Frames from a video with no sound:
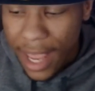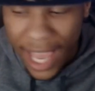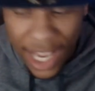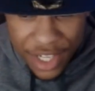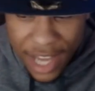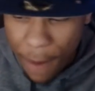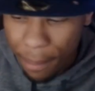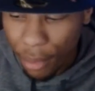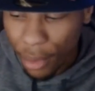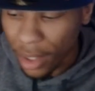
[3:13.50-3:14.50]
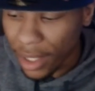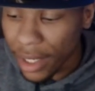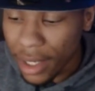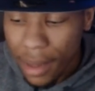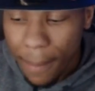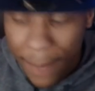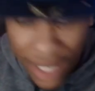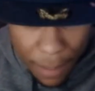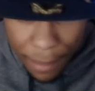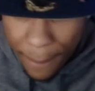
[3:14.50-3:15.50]
edged out Portland, beat
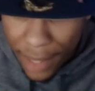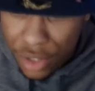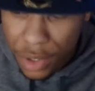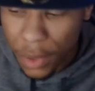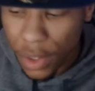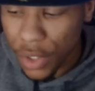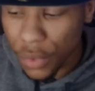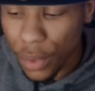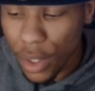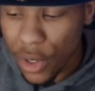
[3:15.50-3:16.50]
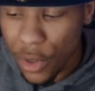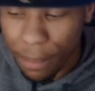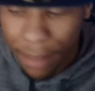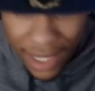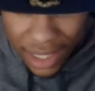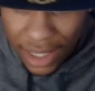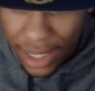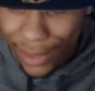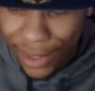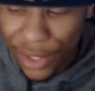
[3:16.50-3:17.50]
up on Minnesota on the road, beat
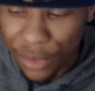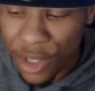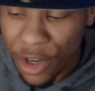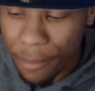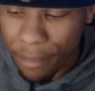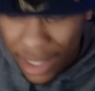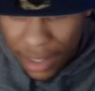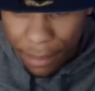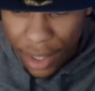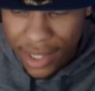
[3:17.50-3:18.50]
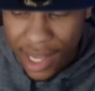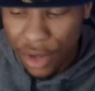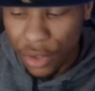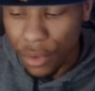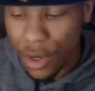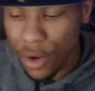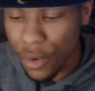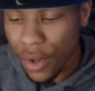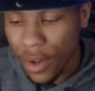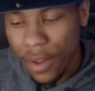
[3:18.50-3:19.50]
Indiana on the road, beat the Bucks out on the road.
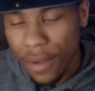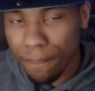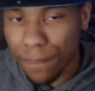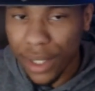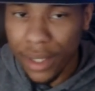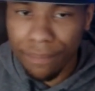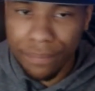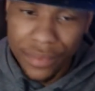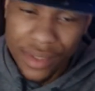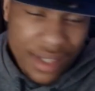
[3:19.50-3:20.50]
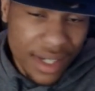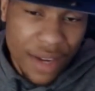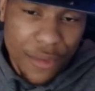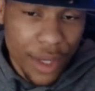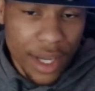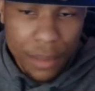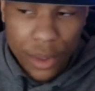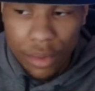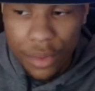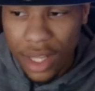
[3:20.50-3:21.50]
But it's a different animal
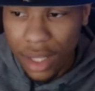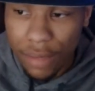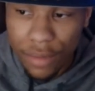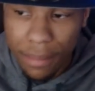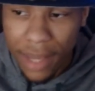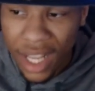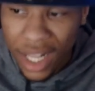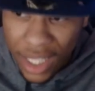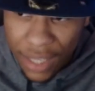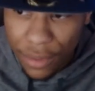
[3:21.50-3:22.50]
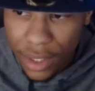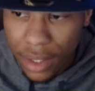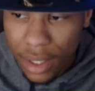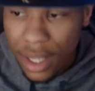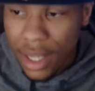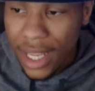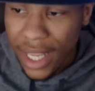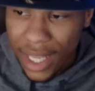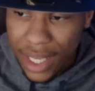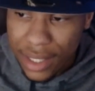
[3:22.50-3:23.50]
here with Cleveland, man. Cleveland
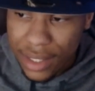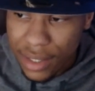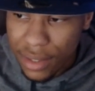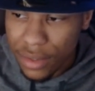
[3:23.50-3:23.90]
is